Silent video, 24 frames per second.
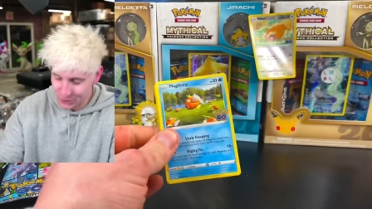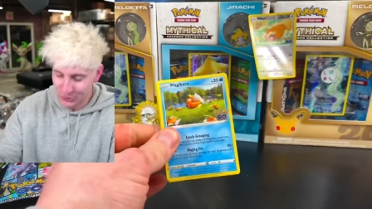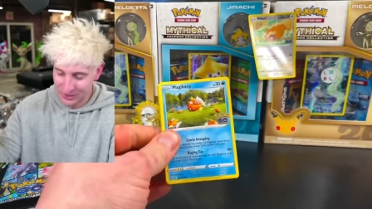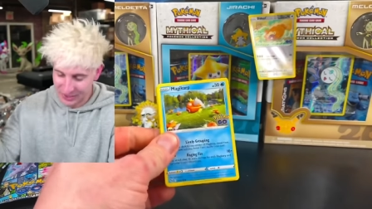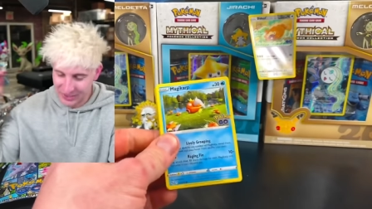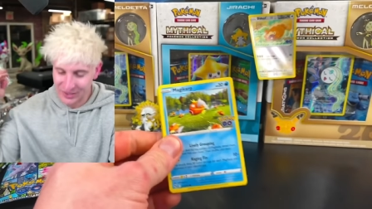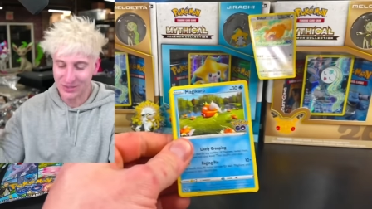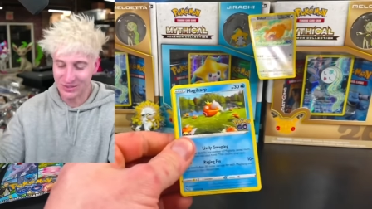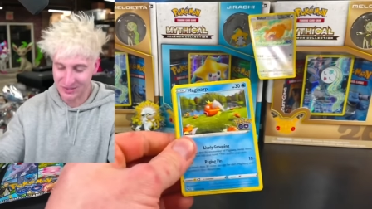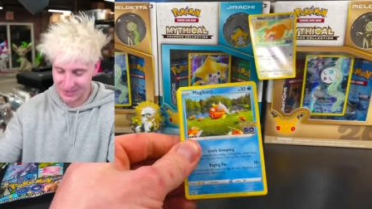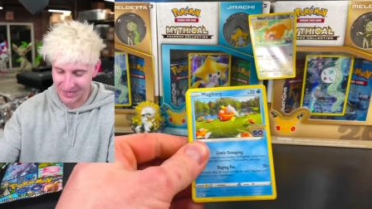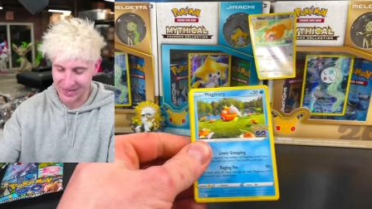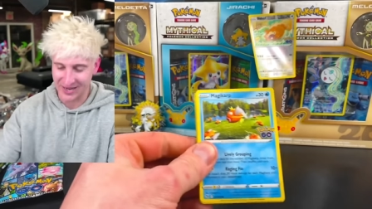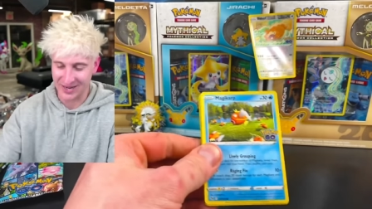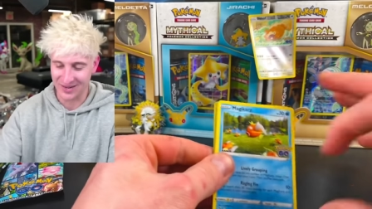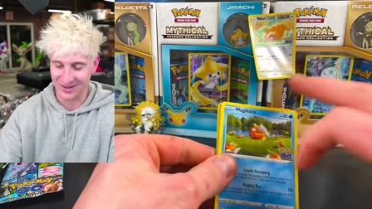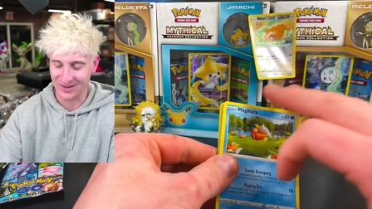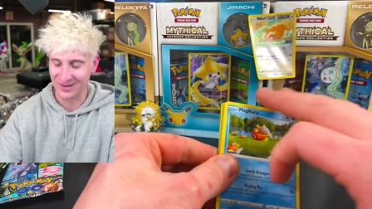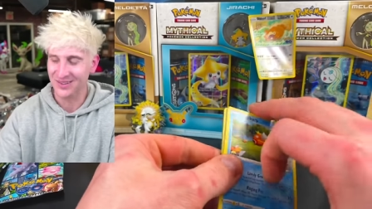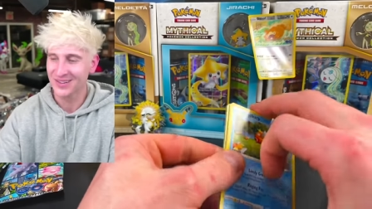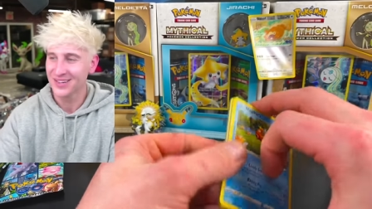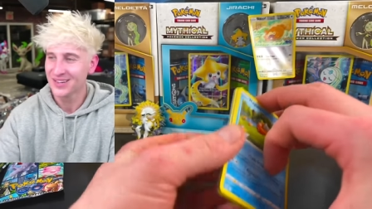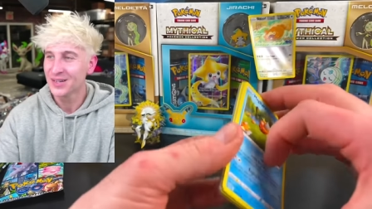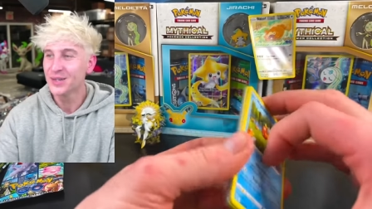years
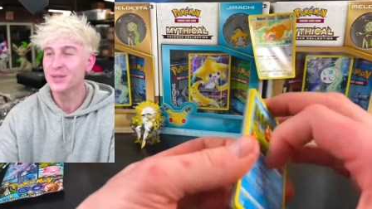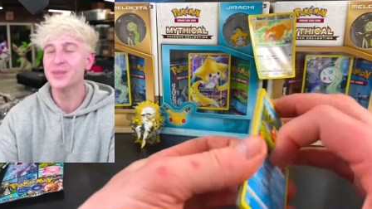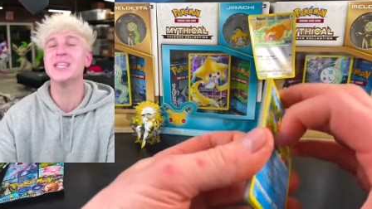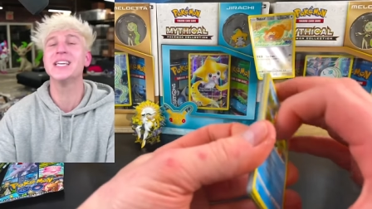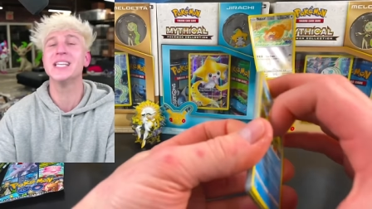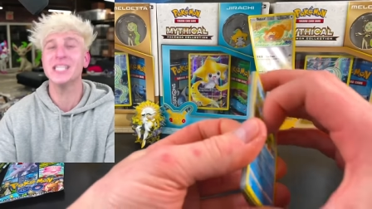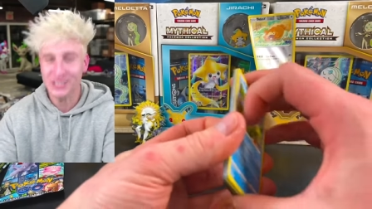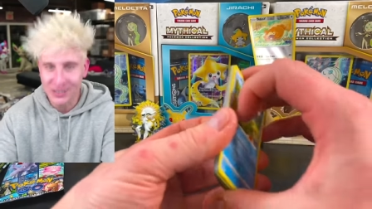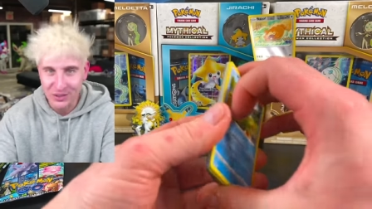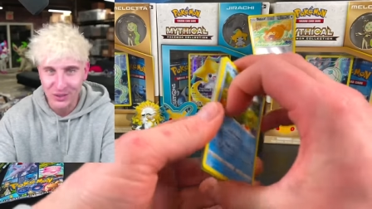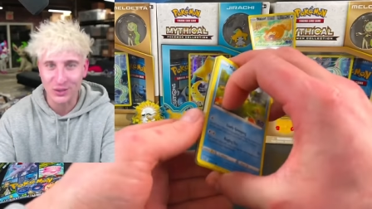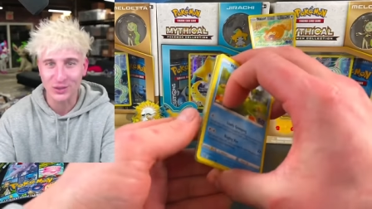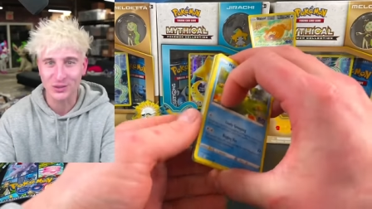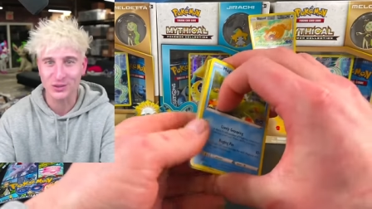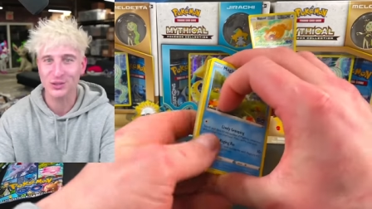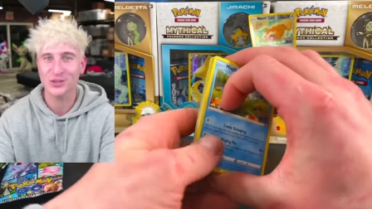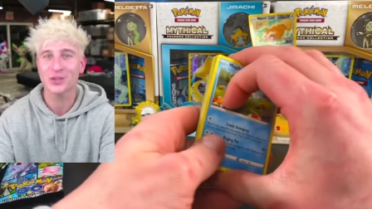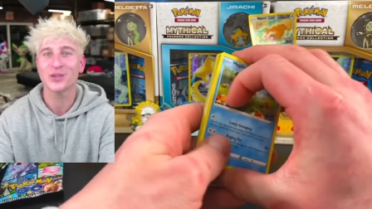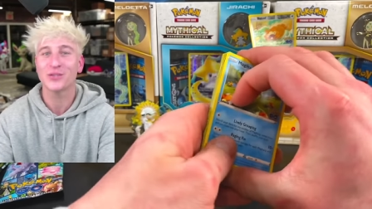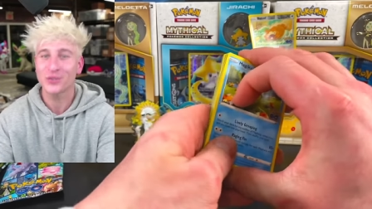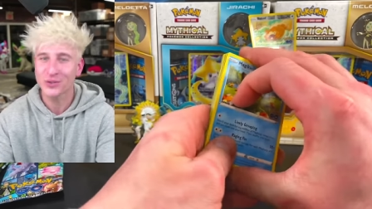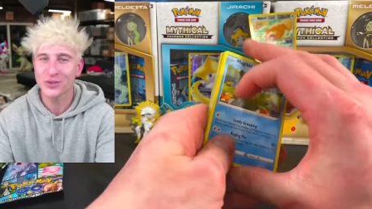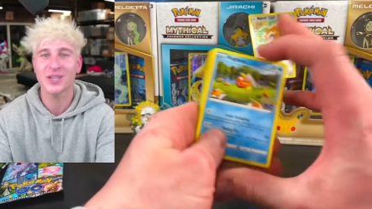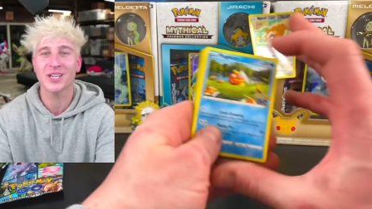later, the search
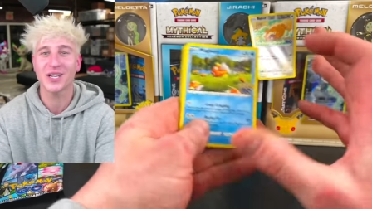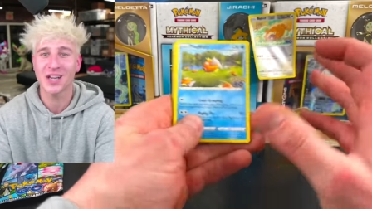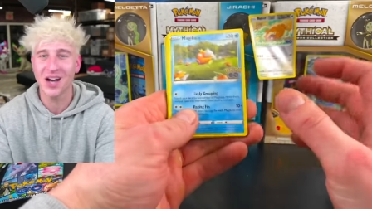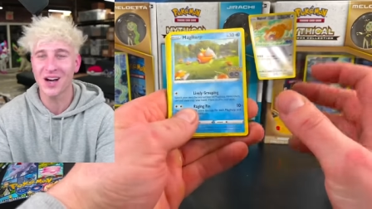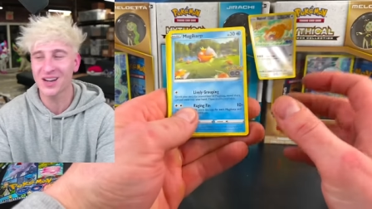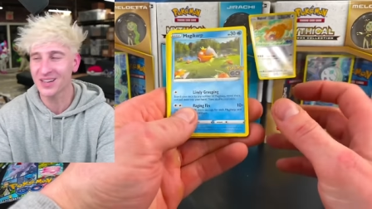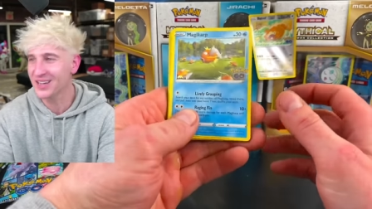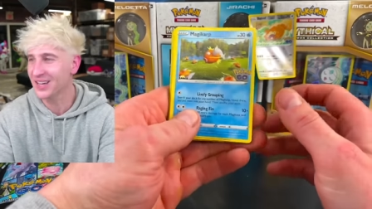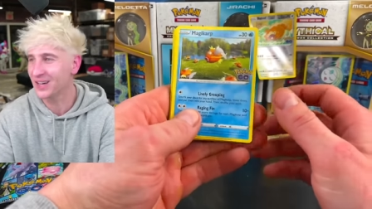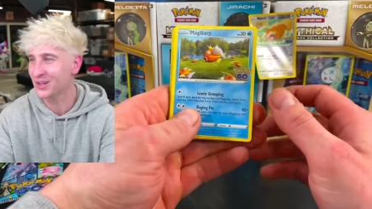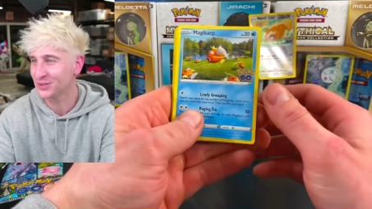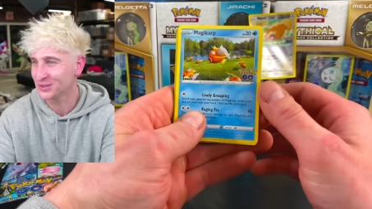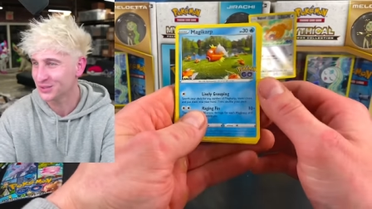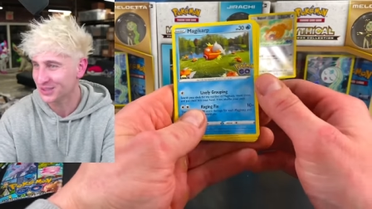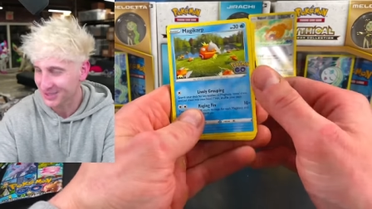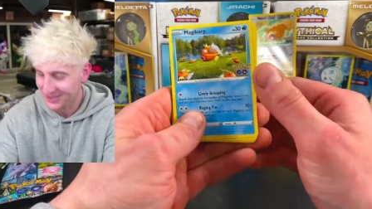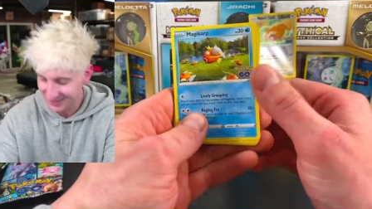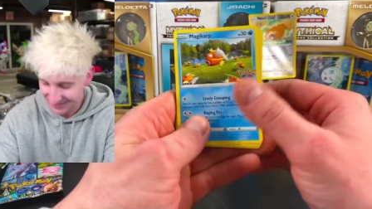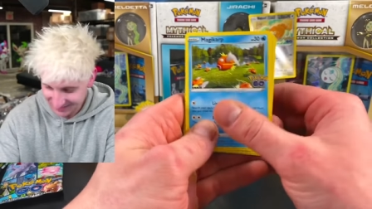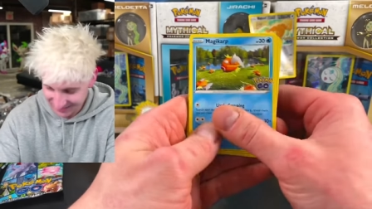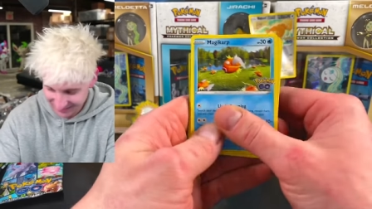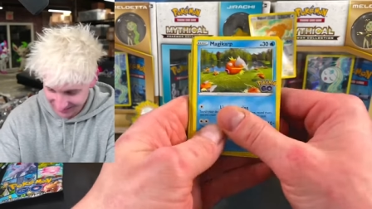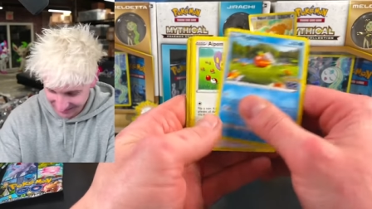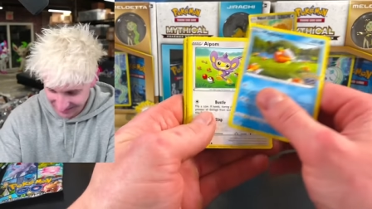for the Conkeldurr,
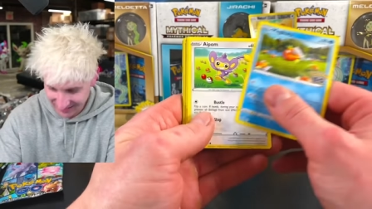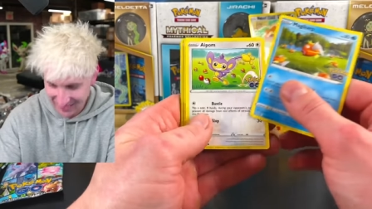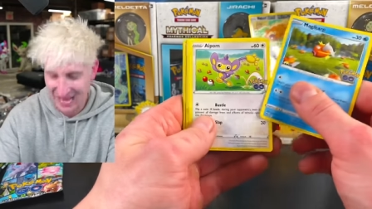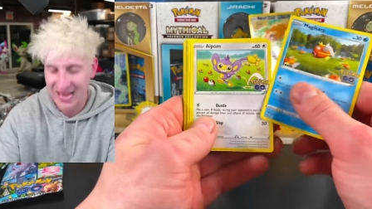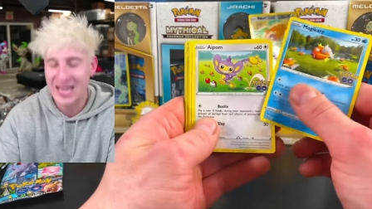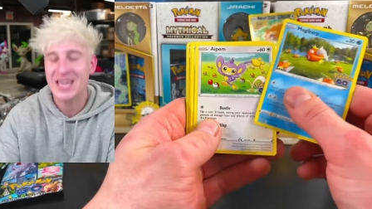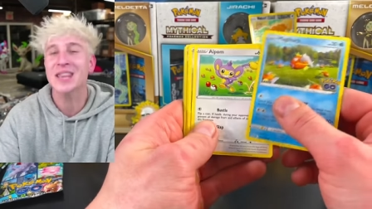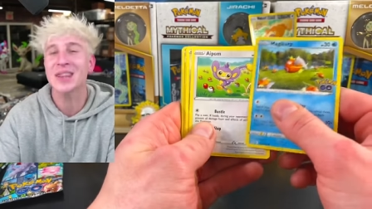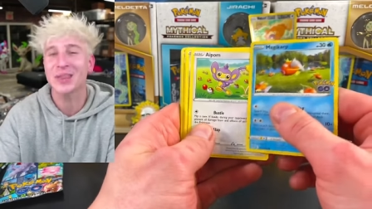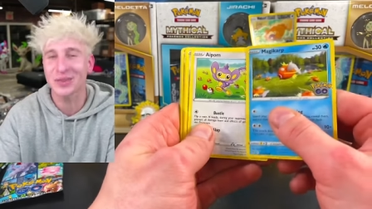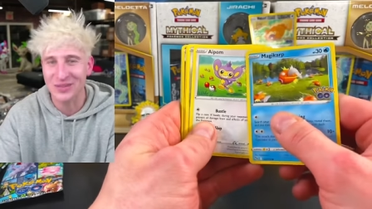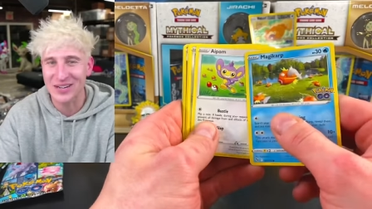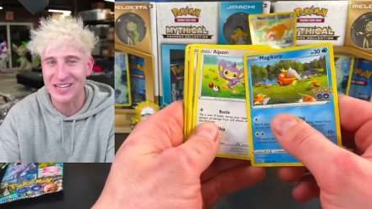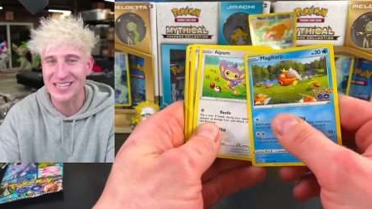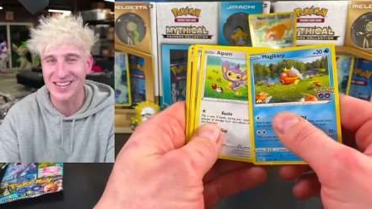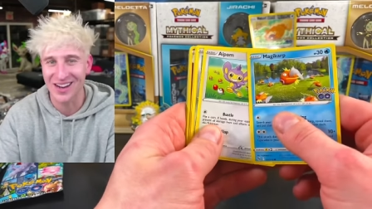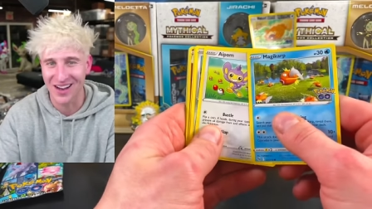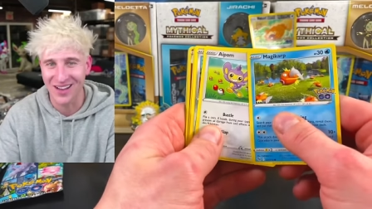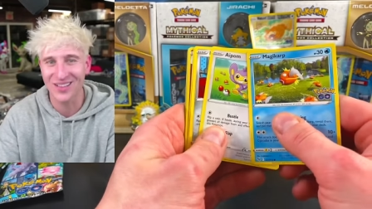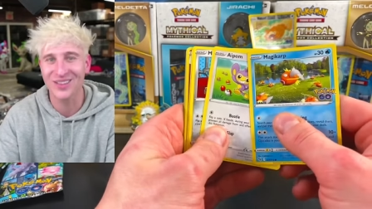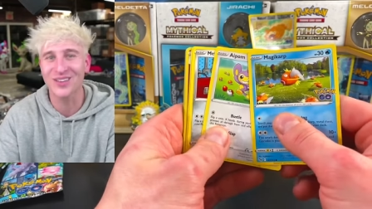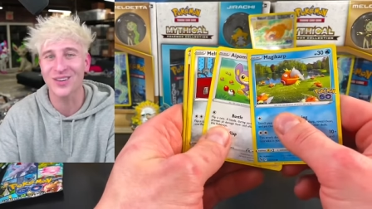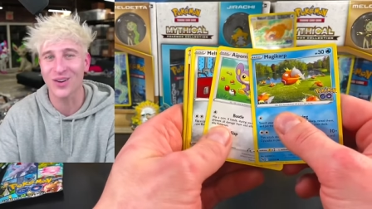a $3